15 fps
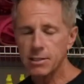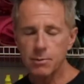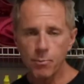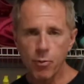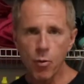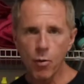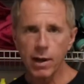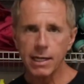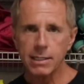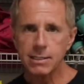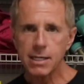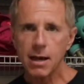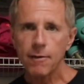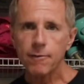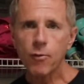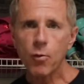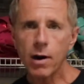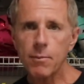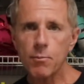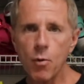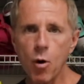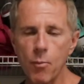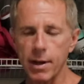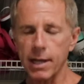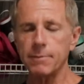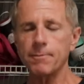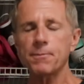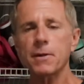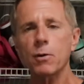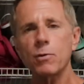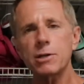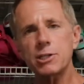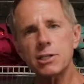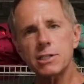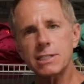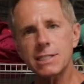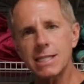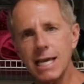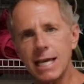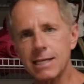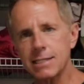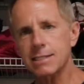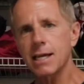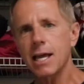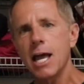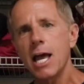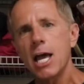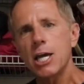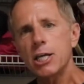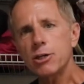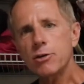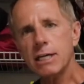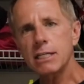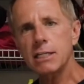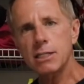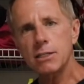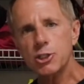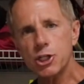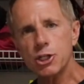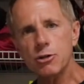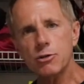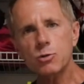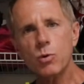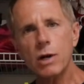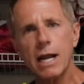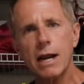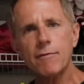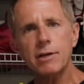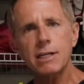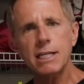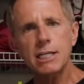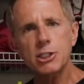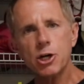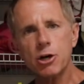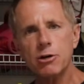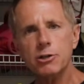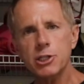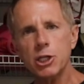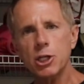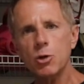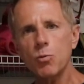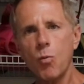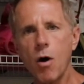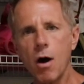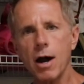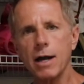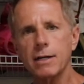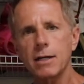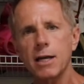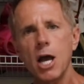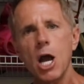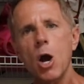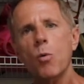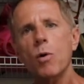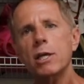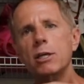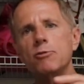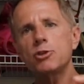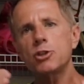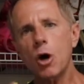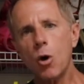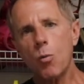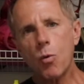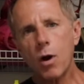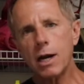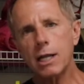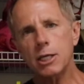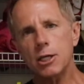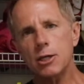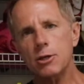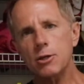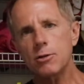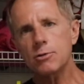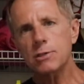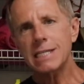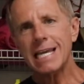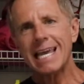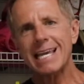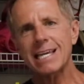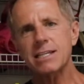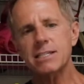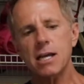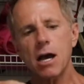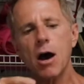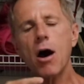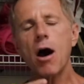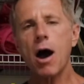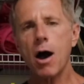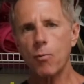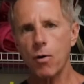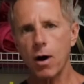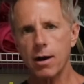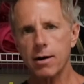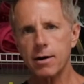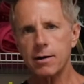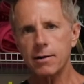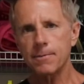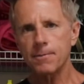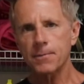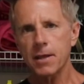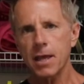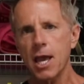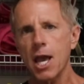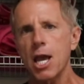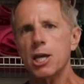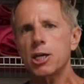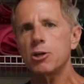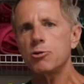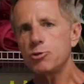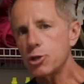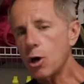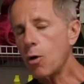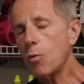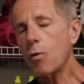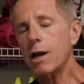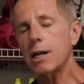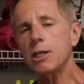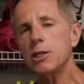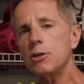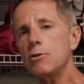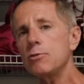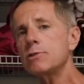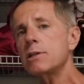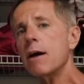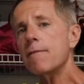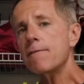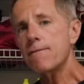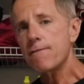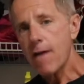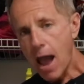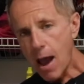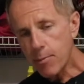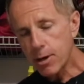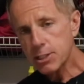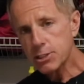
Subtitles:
the point for a moment, which is this. You can choose whatever detergent you want. What you don't want to use is hot water. You don't want to use fabric